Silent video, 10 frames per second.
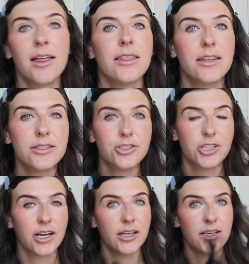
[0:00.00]
This
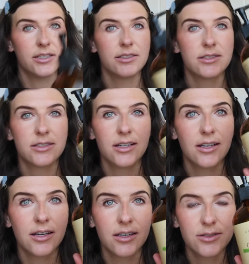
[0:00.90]
trick is
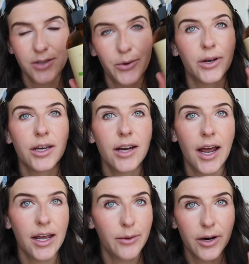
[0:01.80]
so good.
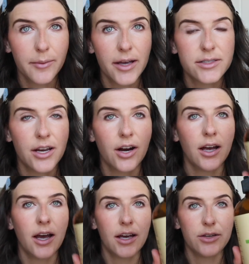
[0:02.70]
I hate wearing
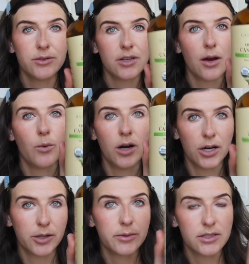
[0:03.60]
mascara. I use
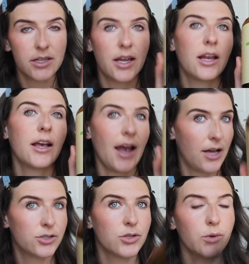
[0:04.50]
100%
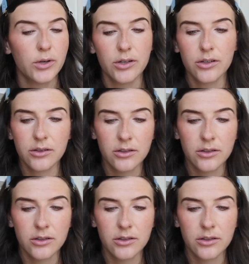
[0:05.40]
castor oil,